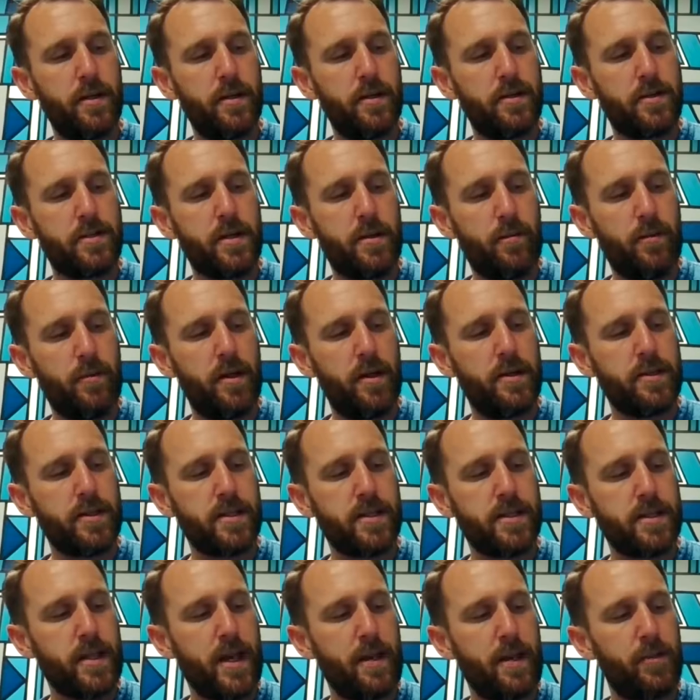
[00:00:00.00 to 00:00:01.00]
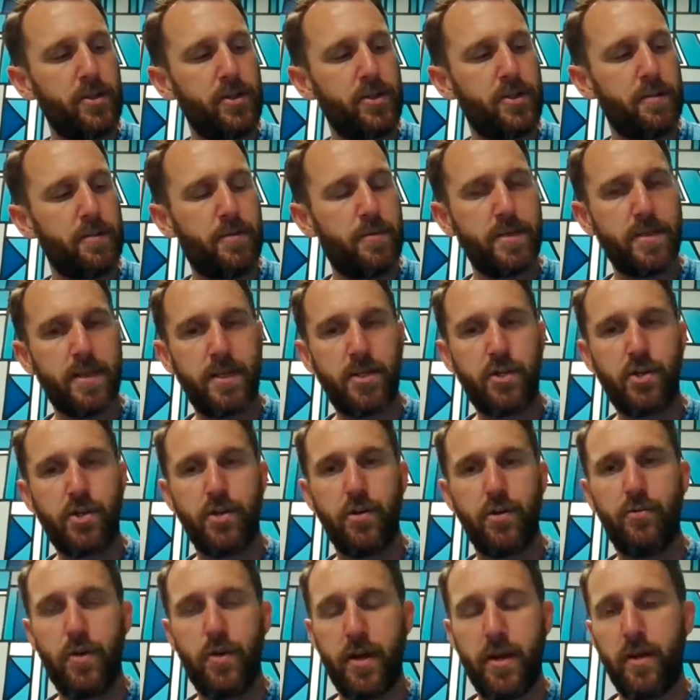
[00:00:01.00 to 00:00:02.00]
someone has established a
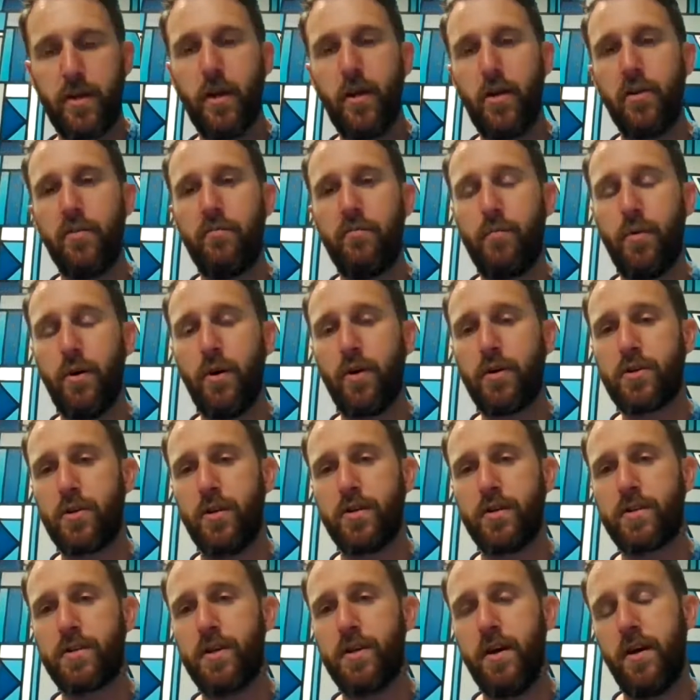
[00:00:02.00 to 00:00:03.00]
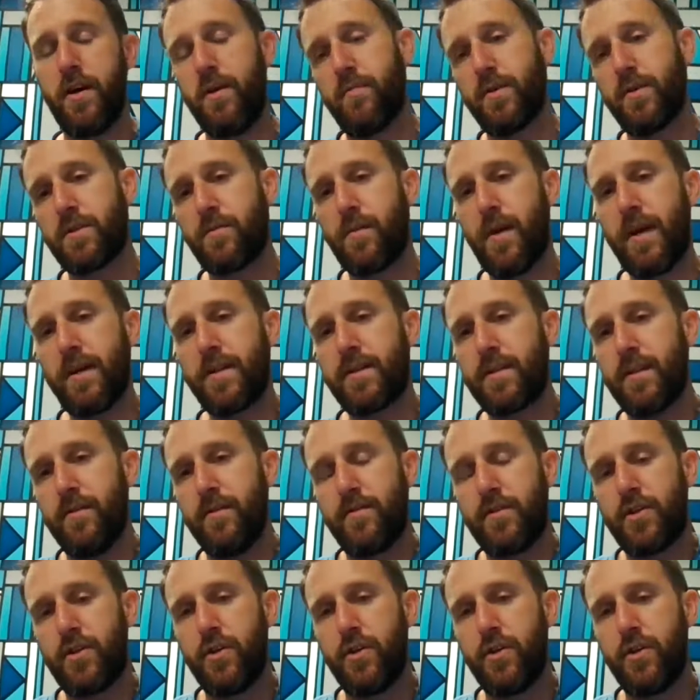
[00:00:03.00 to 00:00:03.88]
position, written a lot of books on a certain perspective,